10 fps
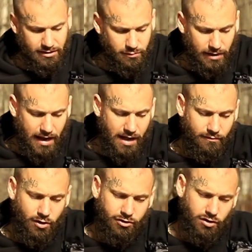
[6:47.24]
like you would
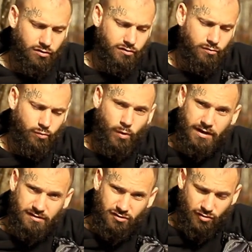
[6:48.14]
have on your
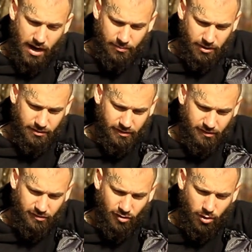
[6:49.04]
waist strap here.
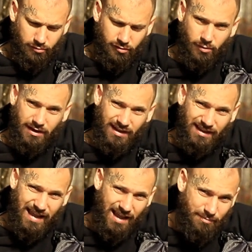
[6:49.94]
This is sewn, so
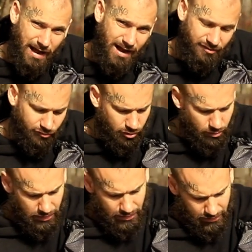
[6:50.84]
it can't pass
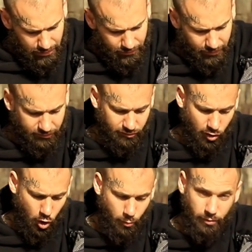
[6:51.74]
through. This is
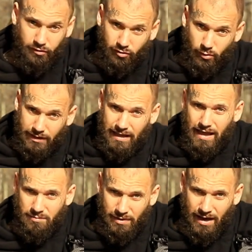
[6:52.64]
open, so it
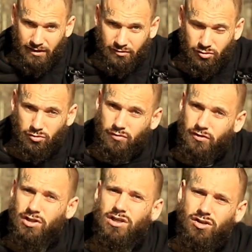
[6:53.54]
can pass through. So if you
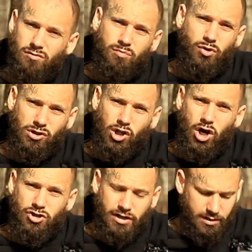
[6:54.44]
do need to put
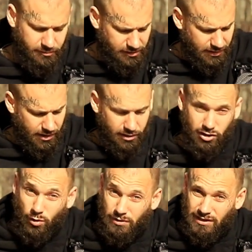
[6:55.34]
large items in there and you
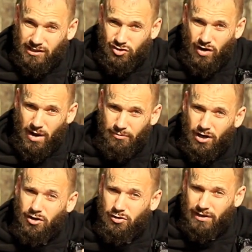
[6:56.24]
don't need that strap
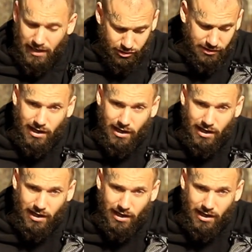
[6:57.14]
there, you can actually